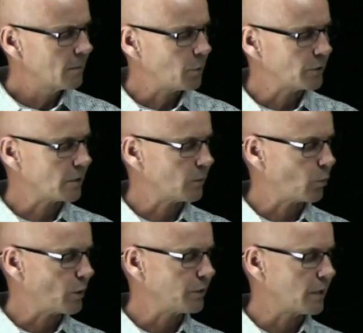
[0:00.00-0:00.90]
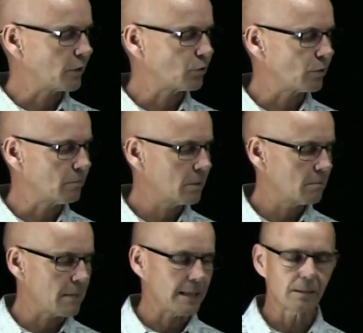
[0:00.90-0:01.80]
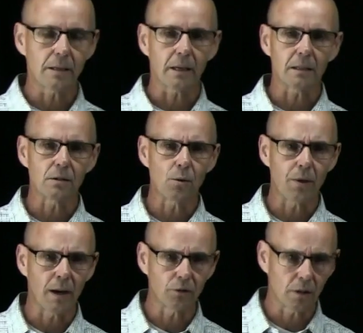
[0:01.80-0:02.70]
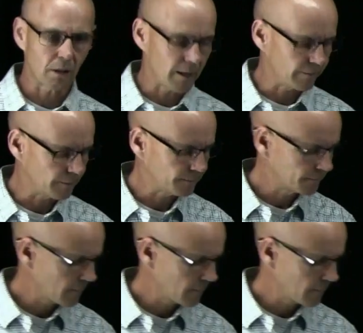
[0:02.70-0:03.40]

President Royce Engstrom, May 2nd, 2011.